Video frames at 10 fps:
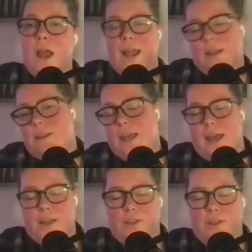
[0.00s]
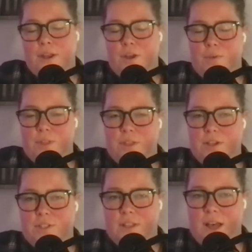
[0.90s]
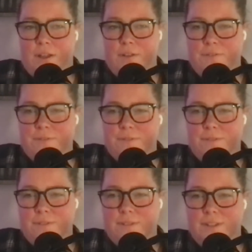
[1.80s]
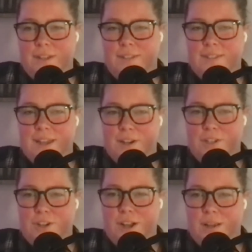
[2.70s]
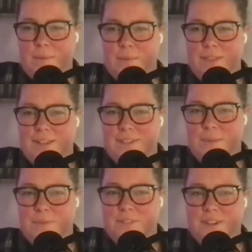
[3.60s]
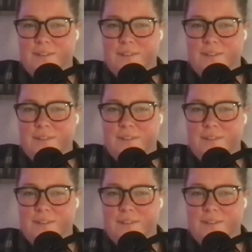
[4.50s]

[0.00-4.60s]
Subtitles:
Right. Yeah. I know that there's a lot of insider talk about that type of